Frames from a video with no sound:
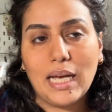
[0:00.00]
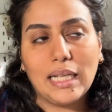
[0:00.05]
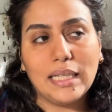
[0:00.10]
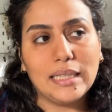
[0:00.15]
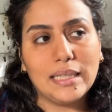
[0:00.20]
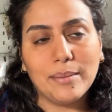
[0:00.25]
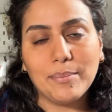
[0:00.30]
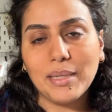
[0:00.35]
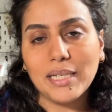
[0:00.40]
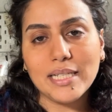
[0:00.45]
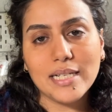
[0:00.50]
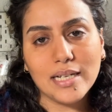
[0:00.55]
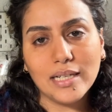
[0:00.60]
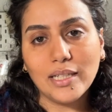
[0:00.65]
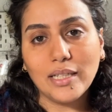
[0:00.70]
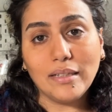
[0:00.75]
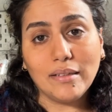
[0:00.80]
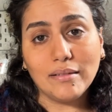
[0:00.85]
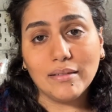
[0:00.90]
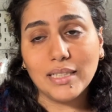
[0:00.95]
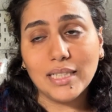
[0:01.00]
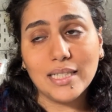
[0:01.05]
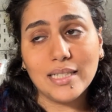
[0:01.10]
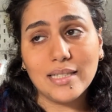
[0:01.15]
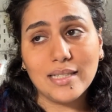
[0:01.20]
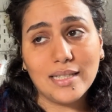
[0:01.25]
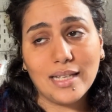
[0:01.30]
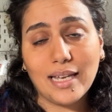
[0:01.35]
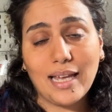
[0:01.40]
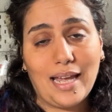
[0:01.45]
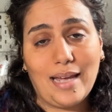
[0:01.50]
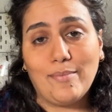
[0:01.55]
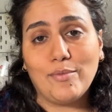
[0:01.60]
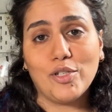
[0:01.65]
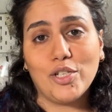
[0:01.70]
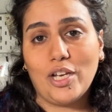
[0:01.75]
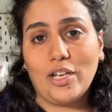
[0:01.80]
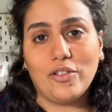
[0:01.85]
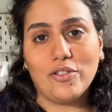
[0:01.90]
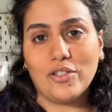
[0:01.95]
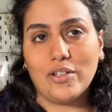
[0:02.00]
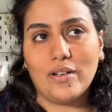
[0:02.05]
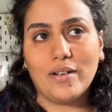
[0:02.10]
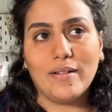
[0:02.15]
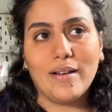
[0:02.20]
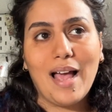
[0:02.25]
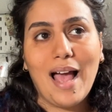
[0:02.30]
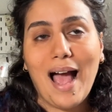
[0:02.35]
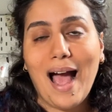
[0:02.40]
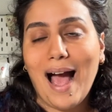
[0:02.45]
and let me tell you, it's a game changer.